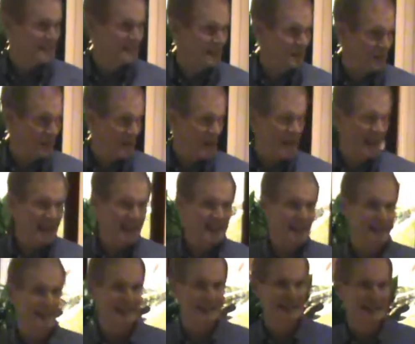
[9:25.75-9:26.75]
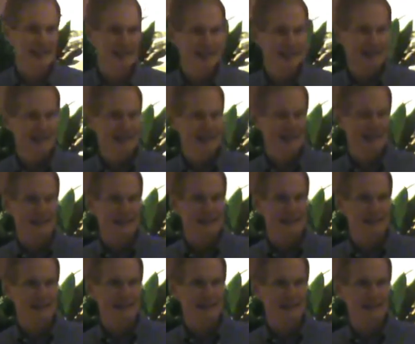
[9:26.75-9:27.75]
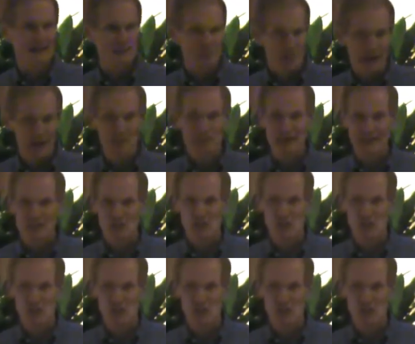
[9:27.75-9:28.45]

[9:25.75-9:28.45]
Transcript: to think that public